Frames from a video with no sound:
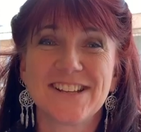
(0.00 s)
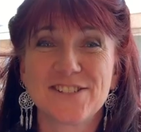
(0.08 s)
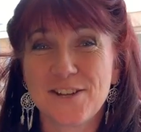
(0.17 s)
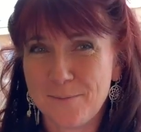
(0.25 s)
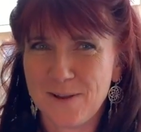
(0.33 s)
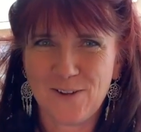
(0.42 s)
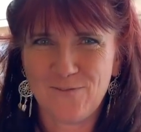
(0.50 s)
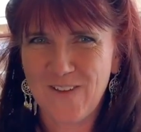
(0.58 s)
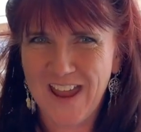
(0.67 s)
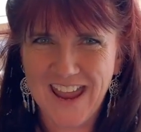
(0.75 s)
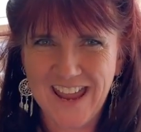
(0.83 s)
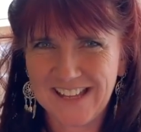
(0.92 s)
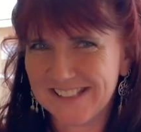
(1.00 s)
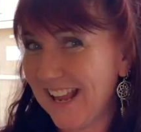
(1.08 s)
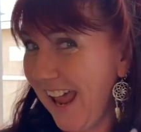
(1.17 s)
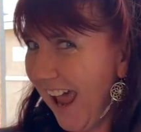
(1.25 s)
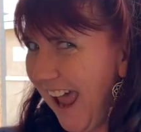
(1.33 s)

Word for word: Show me your bangs.